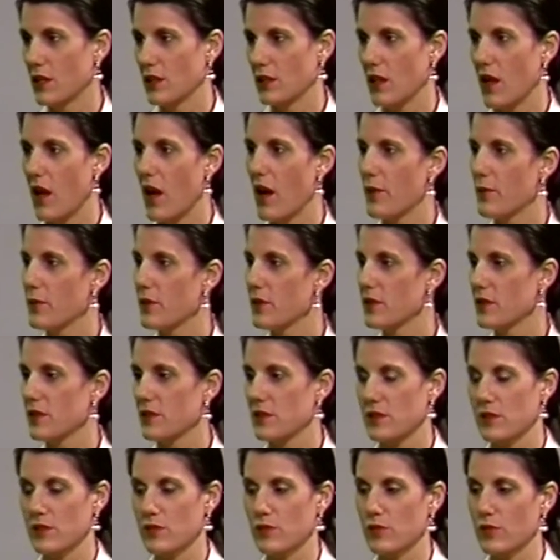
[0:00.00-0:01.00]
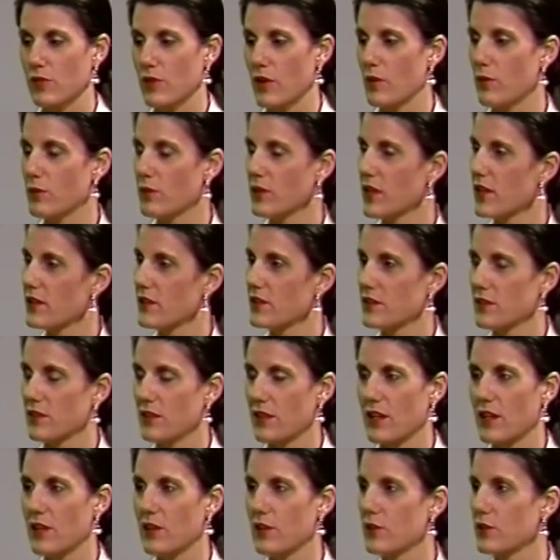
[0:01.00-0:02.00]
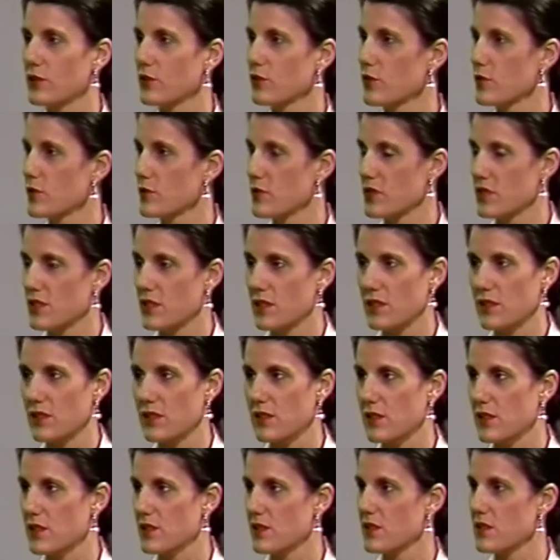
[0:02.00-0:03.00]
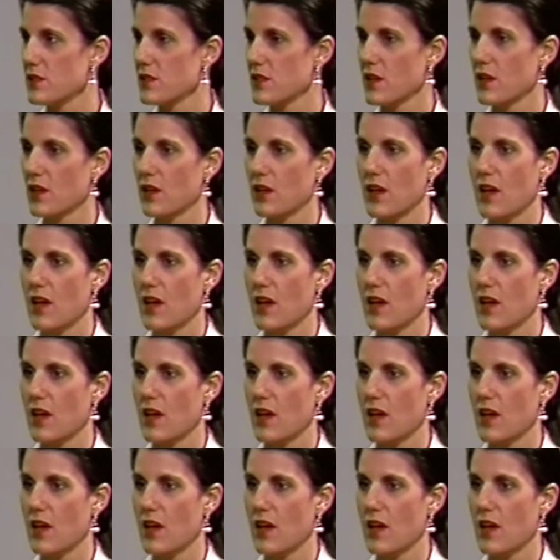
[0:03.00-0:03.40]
lobbyists, from legislators, from citizens,